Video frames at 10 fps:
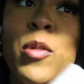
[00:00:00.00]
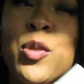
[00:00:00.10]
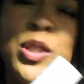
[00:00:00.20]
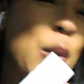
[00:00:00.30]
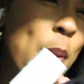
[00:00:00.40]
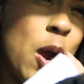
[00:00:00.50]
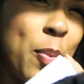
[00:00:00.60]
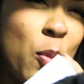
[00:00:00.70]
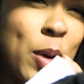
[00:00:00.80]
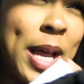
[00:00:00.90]
which was the
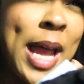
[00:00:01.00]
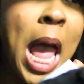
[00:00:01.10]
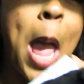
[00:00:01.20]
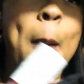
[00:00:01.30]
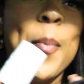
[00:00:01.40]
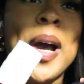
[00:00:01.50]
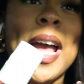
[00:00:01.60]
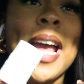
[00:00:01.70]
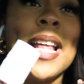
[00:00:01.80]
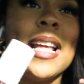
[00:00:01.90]
purple one,
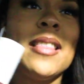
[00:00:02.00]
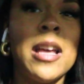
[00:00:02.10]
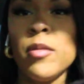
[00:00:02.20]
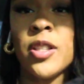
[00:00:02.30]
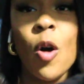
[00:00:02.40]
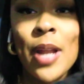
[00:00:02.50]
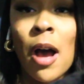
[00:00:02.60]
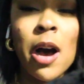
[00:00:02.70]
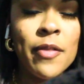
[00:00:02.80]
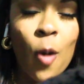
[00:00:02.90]
but it was sold out, of